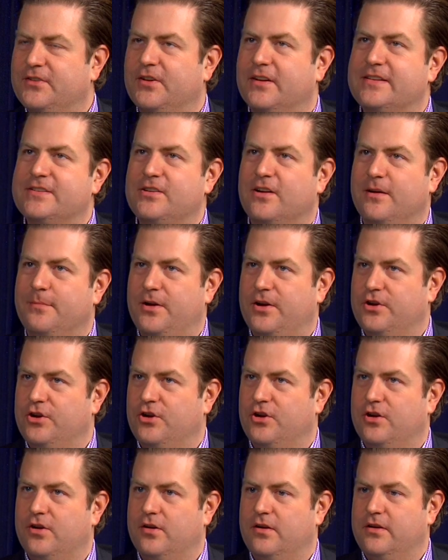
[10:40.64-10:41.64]
So let's talk about
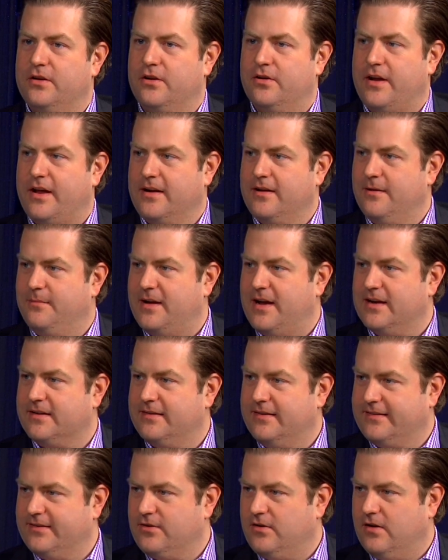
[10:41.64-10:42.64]
your nightclub
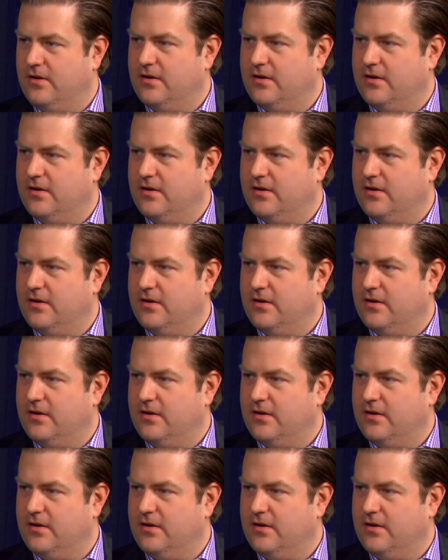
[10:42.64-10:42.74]
act. It's